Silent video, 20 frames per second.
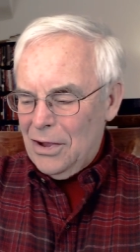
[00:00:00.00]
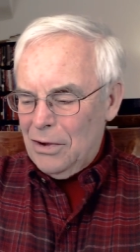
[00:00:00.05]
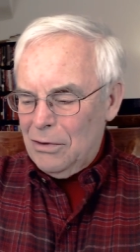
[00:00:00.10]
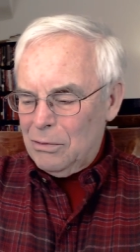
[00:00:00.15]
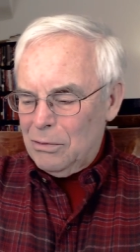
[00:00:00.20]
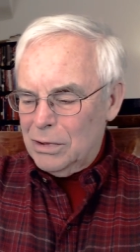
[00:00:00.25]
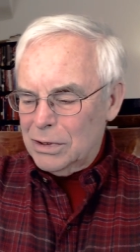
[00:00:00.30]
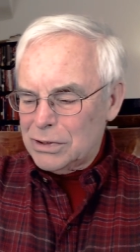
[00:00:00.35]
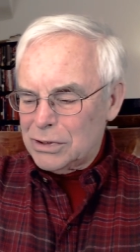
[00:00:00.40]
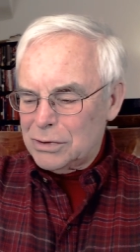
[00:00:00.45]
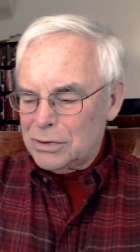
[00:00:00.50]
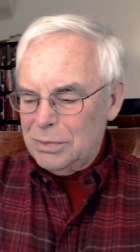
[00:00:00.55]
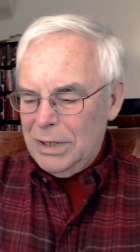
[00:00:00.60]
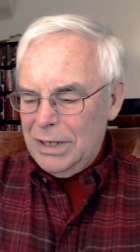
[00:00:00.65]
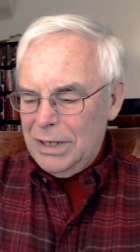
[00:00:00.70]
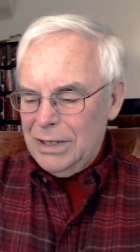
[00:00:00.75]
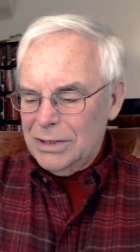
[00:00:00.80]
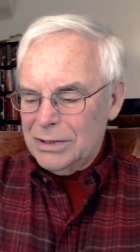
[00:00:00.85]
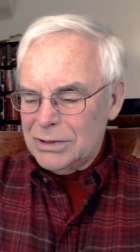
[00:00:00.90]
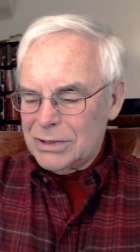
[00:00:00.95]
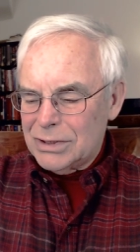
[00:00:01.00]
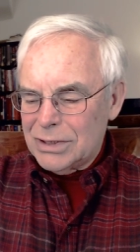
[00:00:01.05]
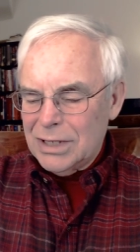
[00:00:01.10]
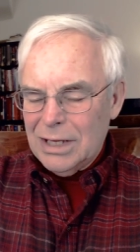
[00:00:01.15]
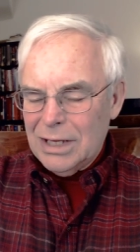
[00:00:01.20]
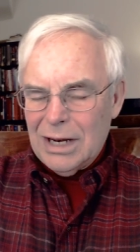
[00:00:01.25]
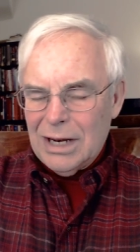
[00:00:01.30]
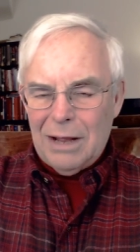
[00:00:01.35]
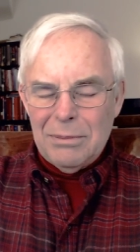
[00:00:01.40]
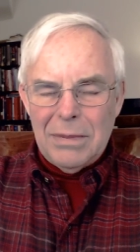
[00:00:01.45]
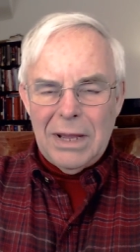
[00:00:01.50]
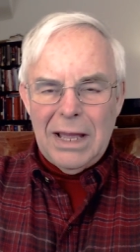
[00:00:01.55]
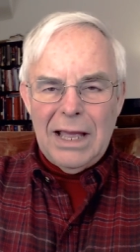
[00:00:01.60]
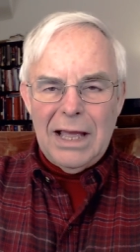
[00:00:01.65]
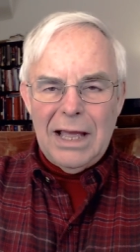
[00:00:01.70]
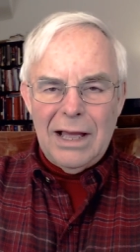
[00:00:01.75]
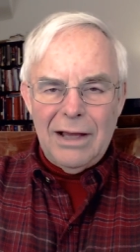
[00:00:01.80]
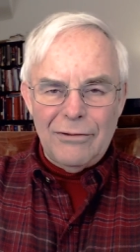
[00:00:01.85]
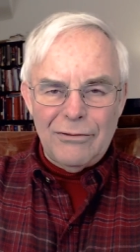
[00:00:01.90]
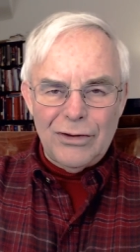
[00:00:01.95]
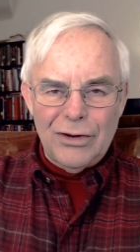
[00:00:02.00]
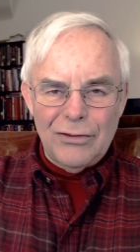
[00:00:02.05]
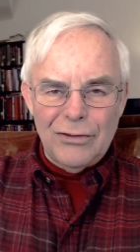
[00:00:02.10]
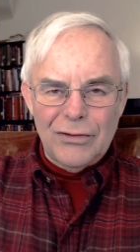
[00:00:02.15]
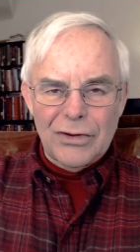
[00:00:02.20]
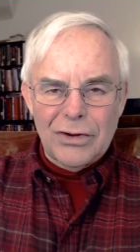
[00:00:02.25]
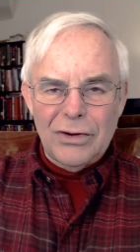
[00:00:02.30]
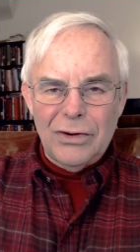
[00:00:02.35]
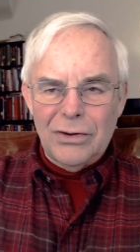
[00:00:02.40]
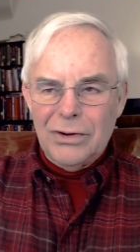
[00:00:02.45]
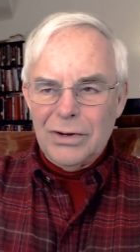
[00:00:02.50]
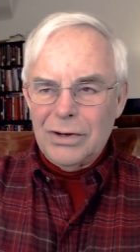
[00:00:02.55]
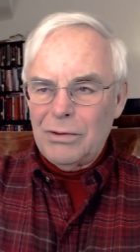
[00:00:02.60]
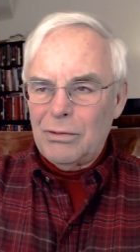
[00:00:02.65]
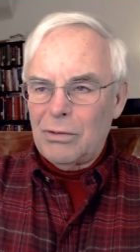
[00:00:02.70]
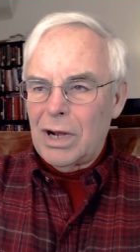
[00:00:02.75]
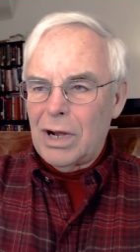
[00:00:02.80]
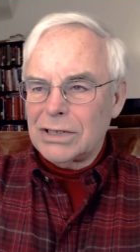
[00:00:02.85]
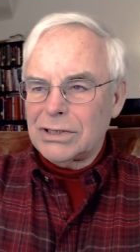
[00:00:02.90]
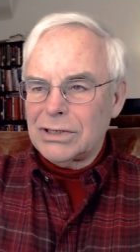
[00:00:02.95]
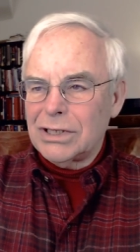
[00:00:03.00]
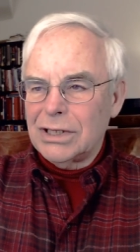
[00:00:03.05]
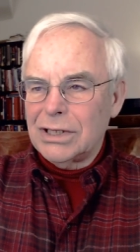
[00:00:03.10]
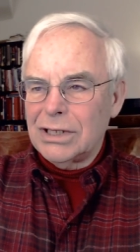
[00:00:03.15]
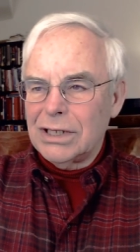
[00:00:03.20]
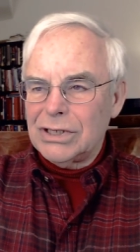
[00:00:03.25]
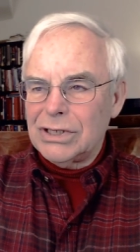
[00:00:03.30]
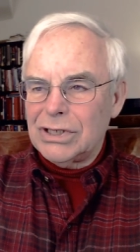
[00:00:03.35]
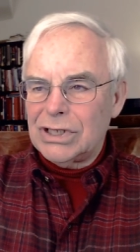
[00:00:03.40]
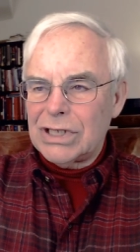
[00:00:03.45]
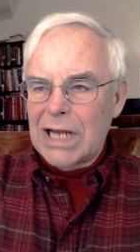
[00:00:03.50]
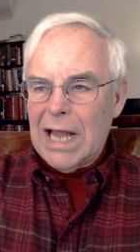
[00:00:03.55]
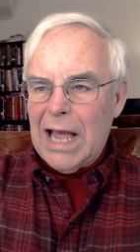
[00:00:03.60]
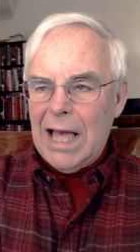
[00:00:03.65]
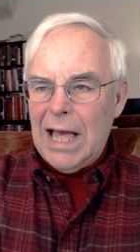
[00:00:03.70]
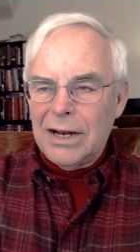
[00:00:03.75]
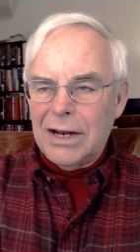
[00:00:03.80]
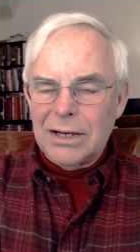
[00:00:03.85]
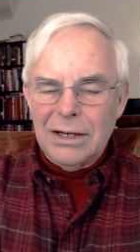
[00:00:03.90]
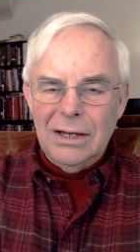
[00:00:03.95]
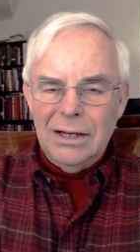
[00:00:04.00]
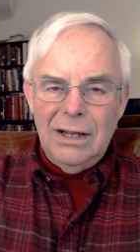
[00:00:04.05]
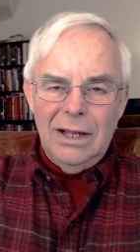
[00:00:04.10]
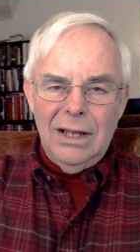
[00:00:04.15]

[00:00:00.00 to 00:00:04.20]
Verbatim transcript: which means that I may have difficulty watching the chat.